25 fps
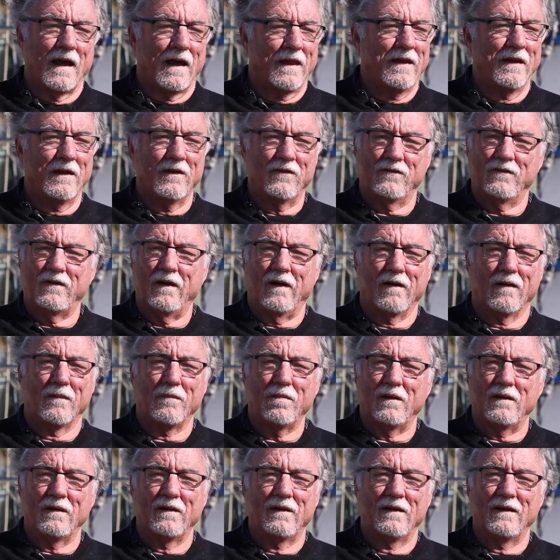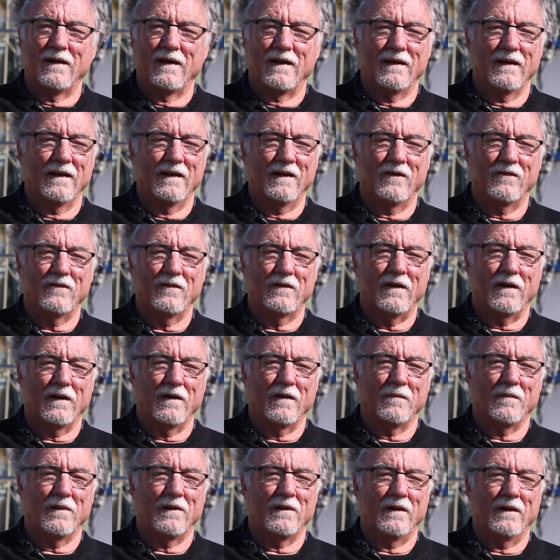I think it's terrible. I think it's
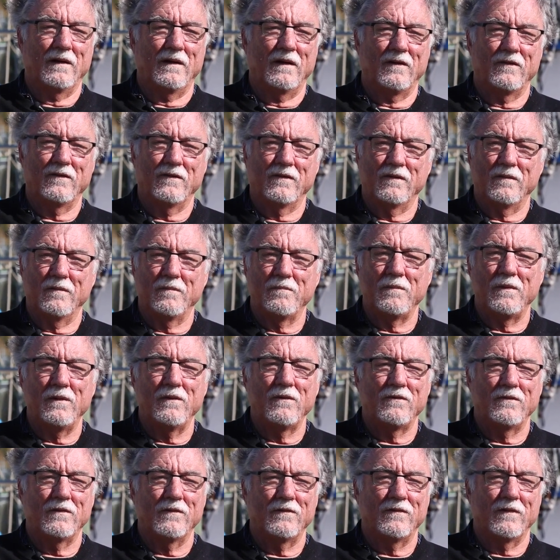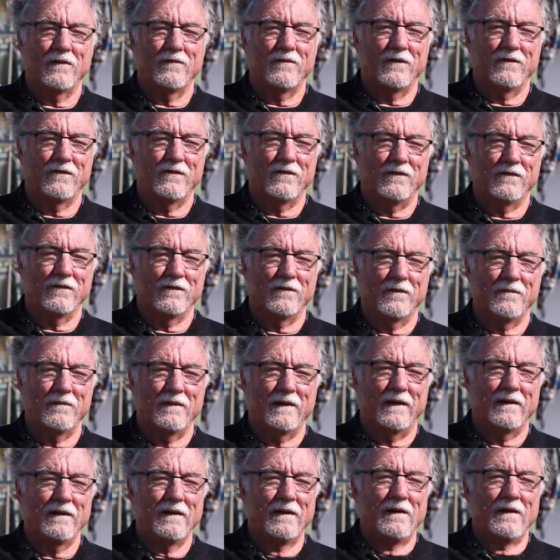terrible and it's abusive of the
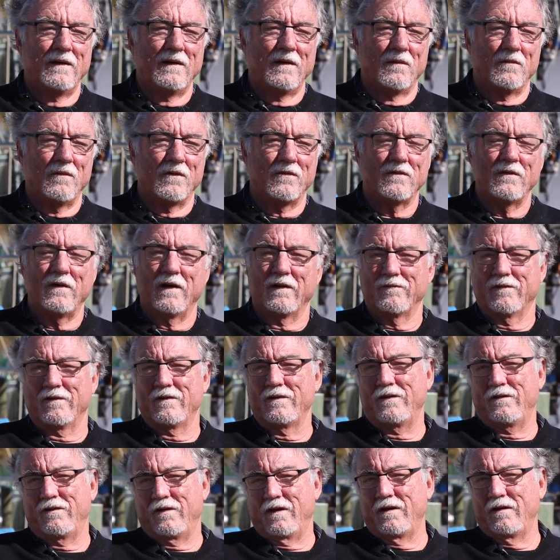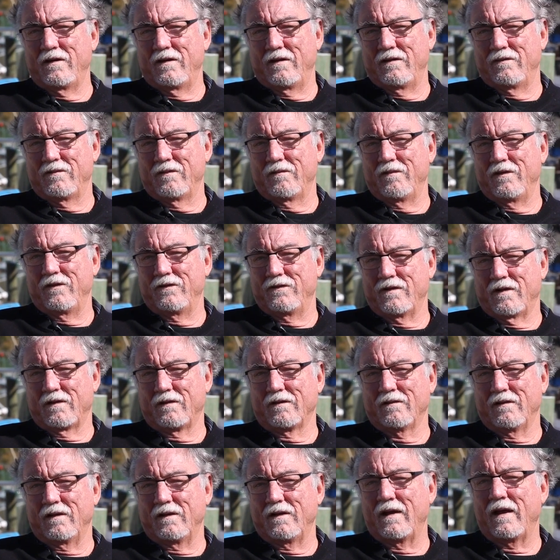system that was never intended to
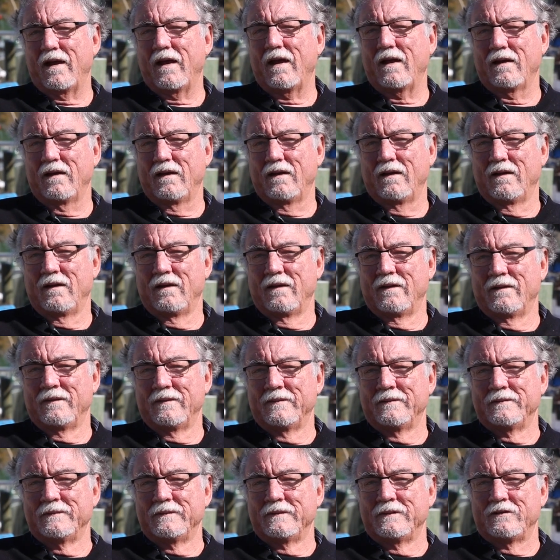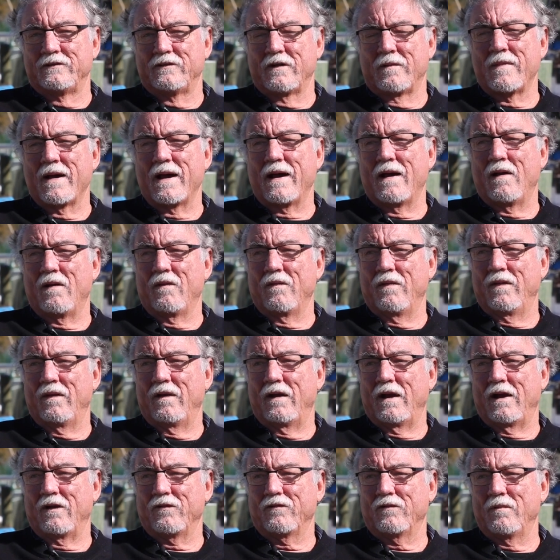result in that. Somehow
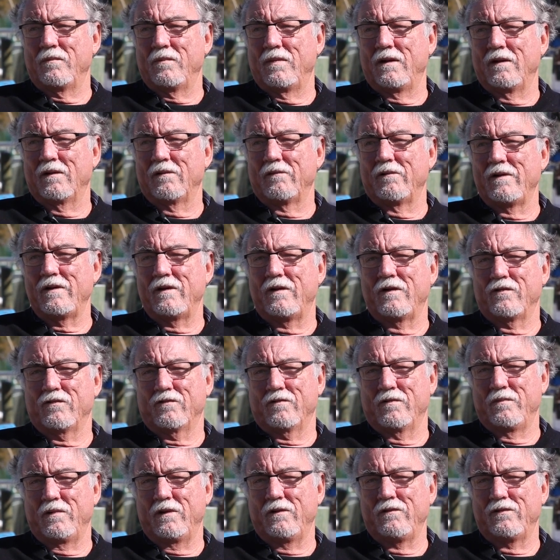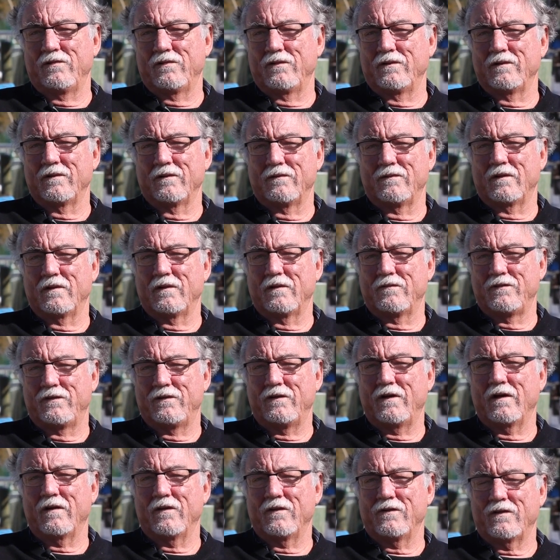there has to be a redistribution of, of
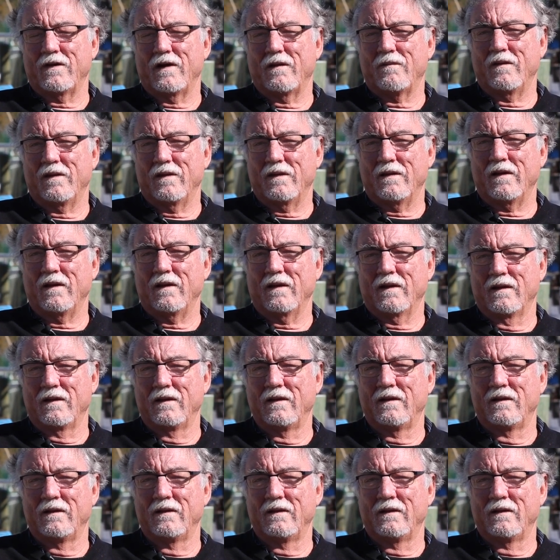shares, I would think.